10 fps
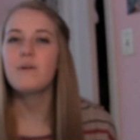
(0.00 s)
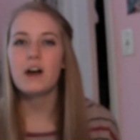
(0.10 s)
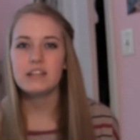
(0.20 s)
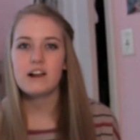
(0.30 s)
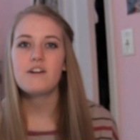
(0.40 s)

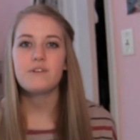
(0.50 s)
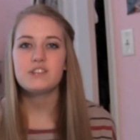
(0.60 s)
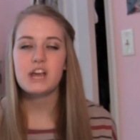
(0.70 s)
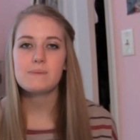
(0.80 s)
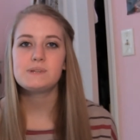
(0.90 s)
on and off
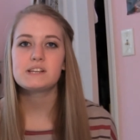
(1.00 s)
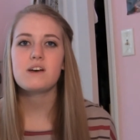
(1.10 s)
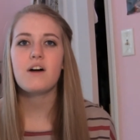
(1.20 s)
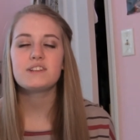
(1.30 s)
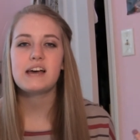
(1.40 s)
with chapsticks
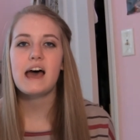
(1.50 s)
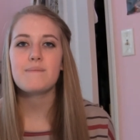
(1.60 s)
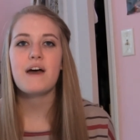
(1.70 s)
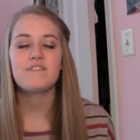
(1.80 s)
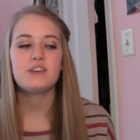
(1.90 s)
all the
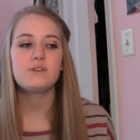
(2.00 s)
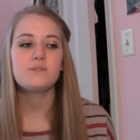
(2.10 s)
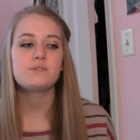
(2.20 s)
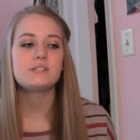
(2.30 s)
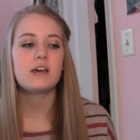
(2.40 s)
time. I've
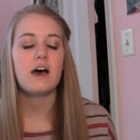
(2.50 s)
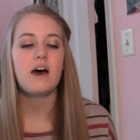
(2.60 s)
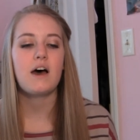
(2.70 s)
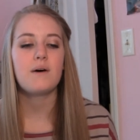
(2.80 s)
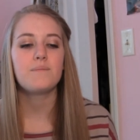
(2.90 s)
used,
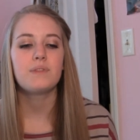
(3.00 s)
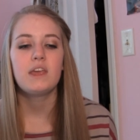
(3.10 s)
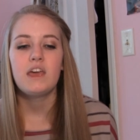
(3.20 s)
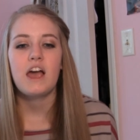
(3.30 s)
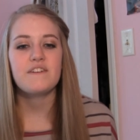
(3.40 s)

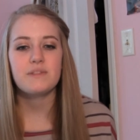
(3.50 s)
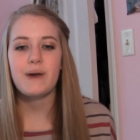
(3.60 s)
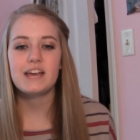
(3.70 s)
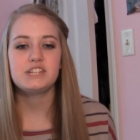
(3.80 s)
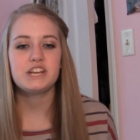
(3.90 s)
over the
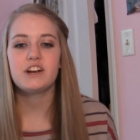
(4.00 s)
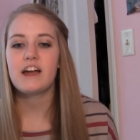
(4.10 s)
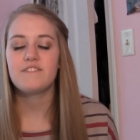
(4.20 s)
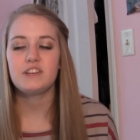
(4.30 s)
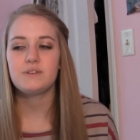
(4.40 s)
past year,
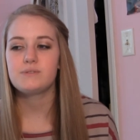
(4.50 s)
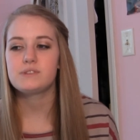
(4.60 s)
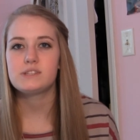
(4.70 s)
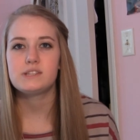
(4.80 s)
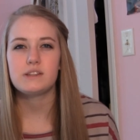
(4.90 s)
I've
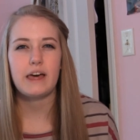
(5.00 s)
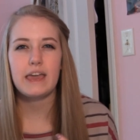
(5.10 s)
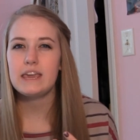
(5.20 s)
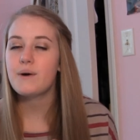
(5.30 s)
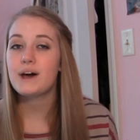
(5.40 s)
used
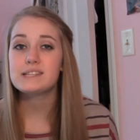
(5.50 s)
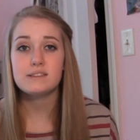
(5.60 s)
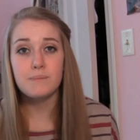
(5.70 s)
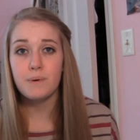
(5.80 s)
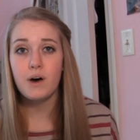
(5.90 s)
like EOS
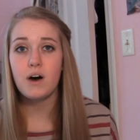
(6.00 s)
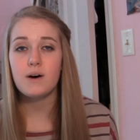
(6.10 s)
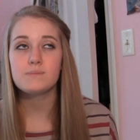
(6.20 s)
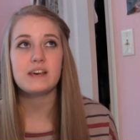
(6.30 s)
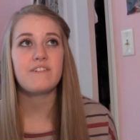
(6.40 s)
lip
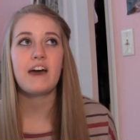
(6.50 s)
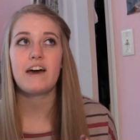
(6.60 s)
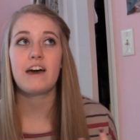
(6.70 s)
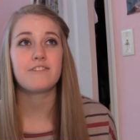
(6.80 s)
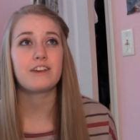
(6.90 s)
balms. I've
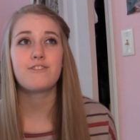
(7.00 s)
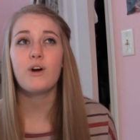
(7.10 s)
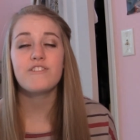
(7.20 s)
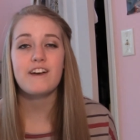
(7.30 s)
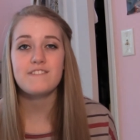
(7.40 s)
have like
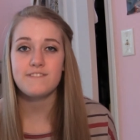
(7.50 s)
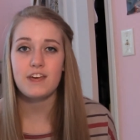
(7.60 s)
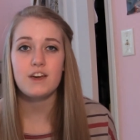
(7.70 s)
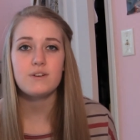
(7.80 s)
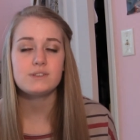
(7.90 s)
4 or 5 of
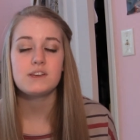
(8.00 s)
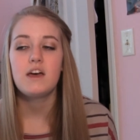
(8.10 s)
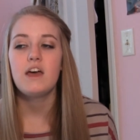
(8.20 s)
those,